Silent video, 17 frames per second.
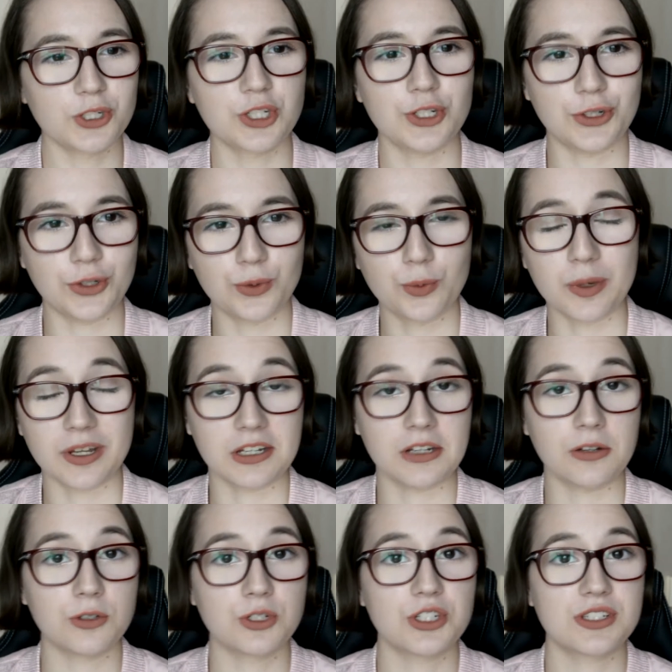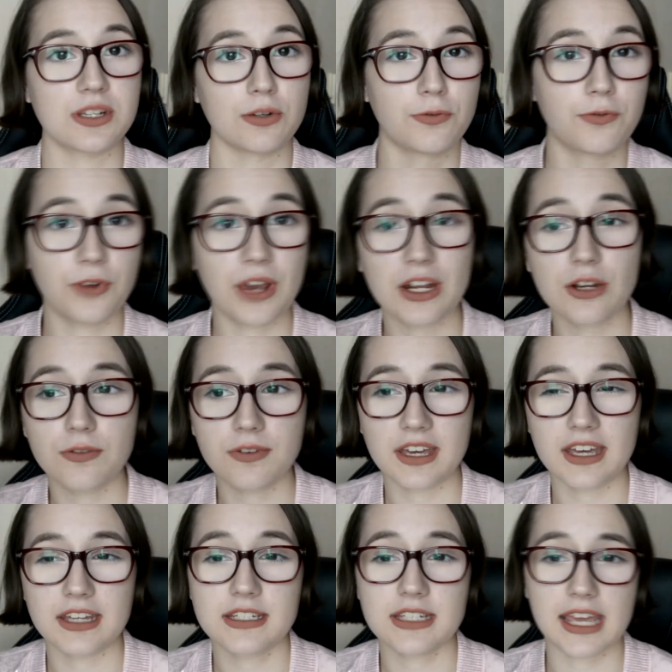to do but you're just afraid of
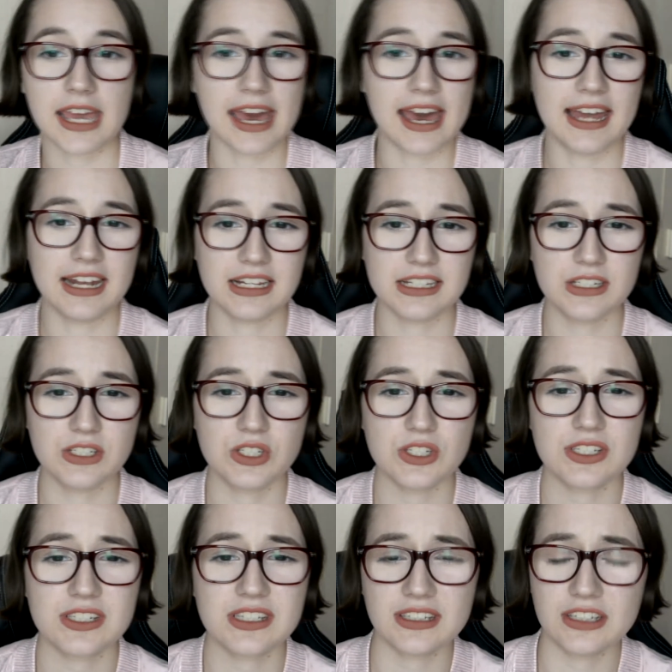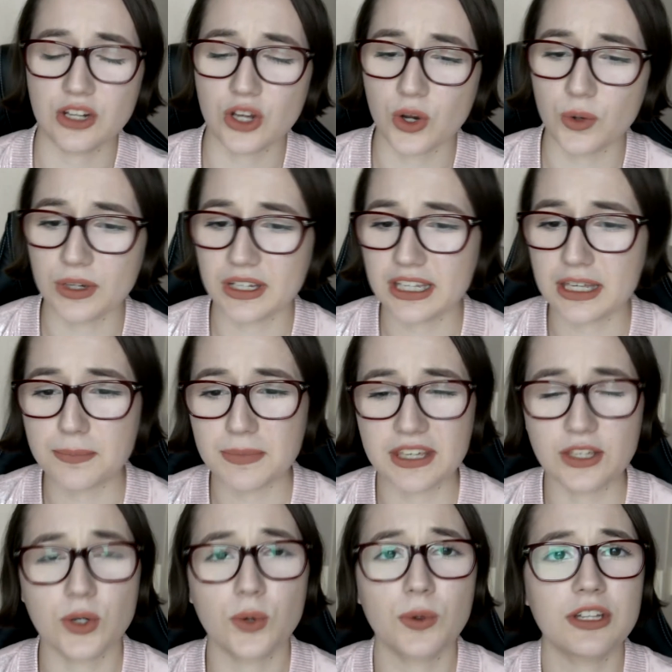it and it's just you know it can be
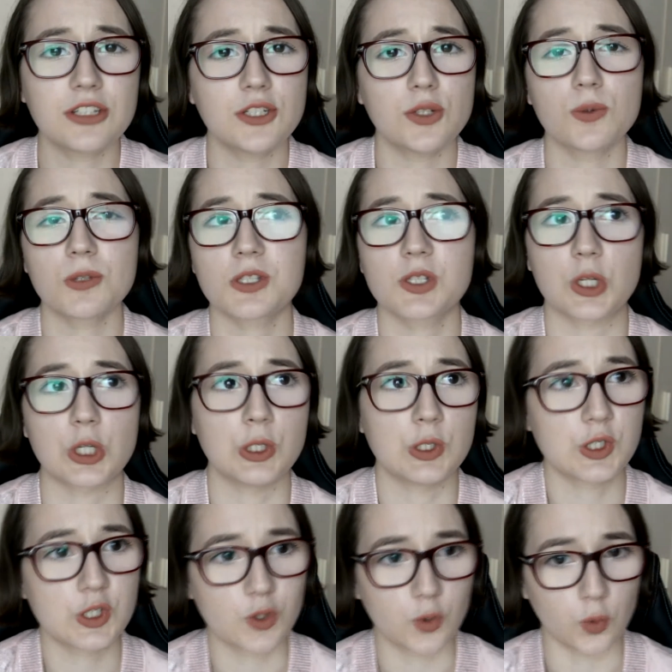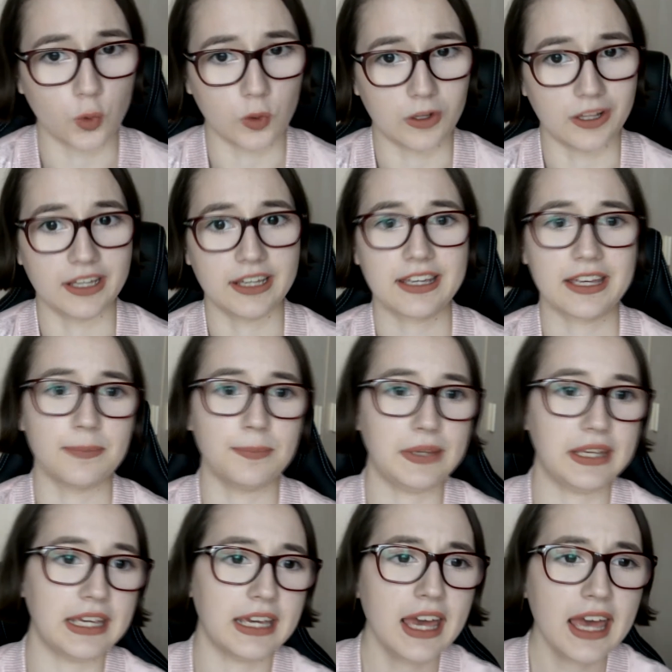going to a certain school it can
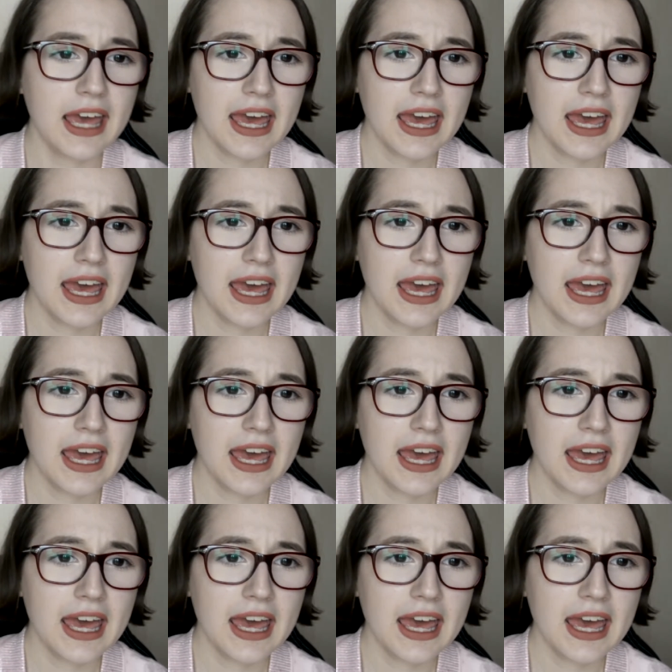be